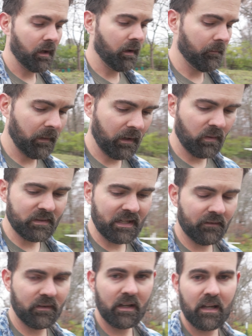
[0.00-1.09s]
I always
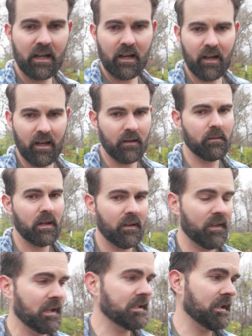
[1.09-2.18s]
have the
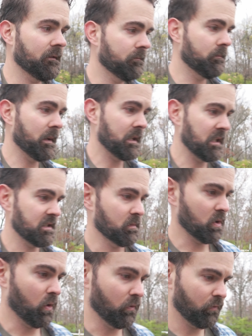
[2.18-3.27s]
idea of making some
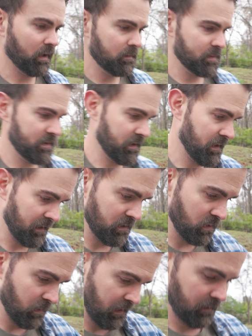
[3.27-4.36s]
cold frames. I
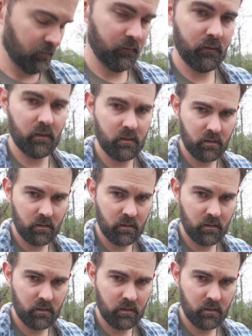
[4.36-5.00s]
do have,